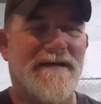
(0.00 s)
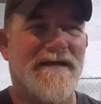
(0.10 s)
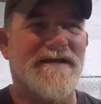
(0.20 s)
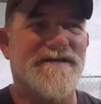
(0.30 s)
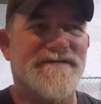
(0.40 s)

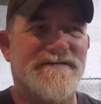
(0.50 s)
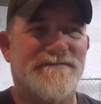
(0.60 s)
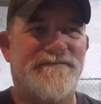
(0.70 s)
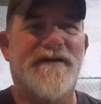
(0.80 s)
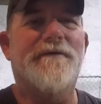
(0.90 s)
is
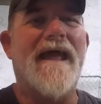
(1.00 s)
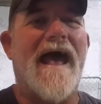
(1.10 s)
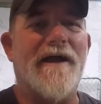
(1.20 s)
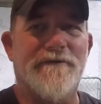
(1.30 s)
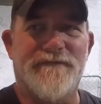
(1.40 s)
very
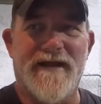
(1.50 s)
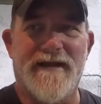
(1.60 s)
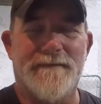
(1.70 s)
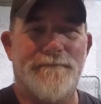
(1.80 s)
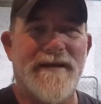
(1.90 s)
aggravating
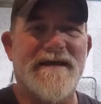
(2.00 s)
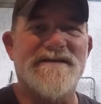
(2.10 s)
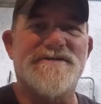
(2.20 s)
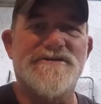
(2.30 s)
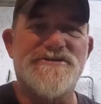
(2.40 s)

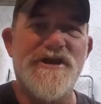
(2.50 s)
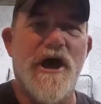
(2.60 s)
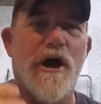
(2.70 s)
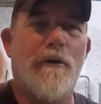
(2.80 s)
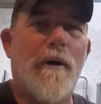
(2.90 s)
because there's
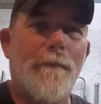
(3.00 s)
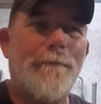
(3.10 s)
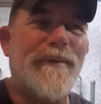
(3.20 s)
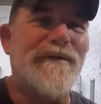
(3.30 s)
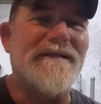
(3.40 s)
no
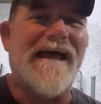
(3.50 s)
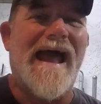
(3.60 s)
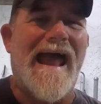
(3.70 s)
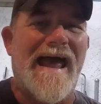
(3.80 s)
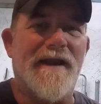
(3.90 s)

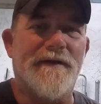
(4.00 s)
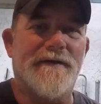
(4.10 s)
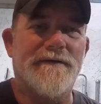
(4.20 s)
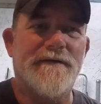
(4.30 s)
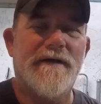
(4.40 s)
plan.
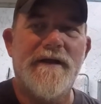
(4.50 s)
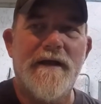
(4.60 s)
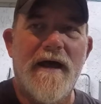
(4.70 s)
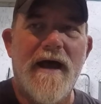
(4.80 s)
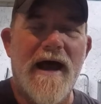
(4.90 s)

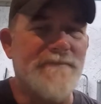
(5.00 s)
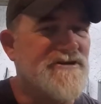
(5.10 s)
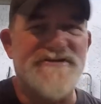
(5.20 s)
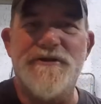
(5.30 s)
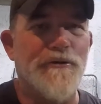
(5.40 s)
I'm
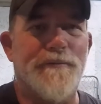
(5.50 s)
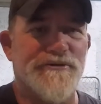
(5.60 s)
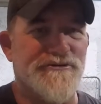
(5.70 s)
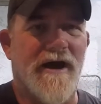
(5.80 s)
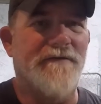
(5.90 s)
just an Uber
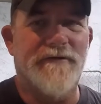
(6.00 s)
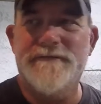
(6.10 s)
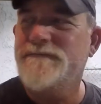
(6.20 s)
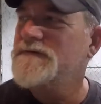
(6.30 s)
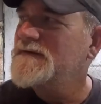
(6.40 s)
driver.
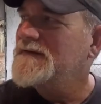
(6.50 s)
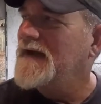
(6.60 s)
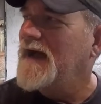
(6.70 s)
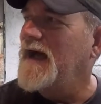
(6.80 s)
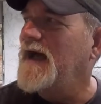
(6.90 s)

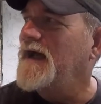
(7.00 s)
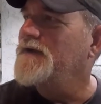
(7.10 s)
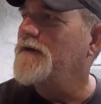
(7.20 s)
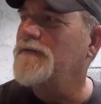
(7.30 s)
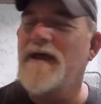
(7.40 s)
I
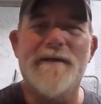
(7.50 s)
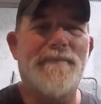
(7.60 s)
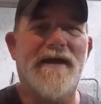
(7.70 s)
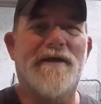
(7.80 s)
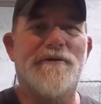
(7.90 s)
don't like
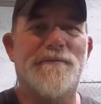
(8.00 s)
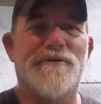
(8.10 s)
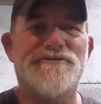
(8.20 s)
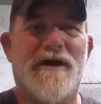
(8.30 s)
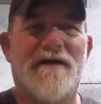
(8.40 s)
being an
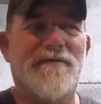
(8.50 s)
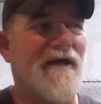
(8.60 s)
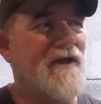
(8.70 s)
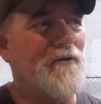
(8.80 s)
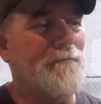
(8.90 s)
Uber driver,
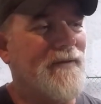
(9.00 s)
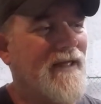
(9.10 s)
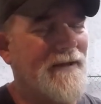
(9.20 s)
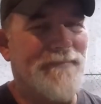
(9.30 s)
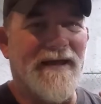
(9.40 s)
and I don't
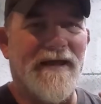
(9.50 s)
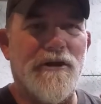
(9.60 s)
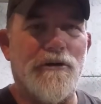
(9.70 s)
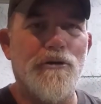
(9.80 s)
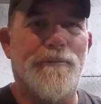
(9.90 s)
like being an
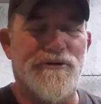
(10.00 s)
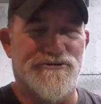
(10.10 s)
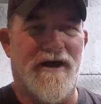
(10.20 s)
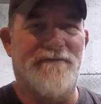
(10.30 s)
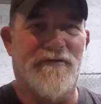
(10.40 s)
Uber
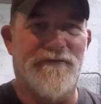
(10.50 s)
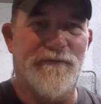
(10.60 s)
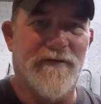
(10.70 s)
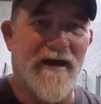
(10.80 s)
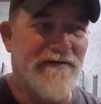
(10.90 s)
driver
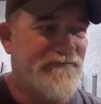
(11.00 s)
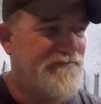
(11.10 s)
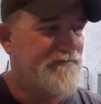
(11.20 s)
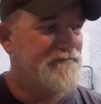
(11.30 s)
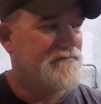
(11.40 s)
through
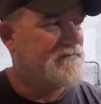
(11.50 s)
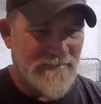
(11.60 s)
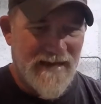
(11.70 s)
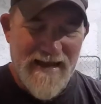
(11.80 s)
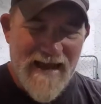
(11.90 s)
life.
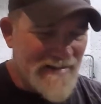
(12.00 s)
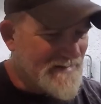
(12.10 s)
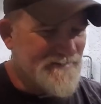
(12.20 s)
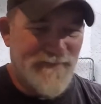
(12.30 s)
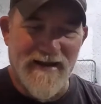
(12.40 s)
I had
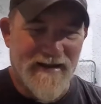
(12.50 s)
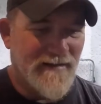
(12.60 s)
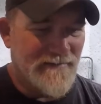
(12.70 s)
this big,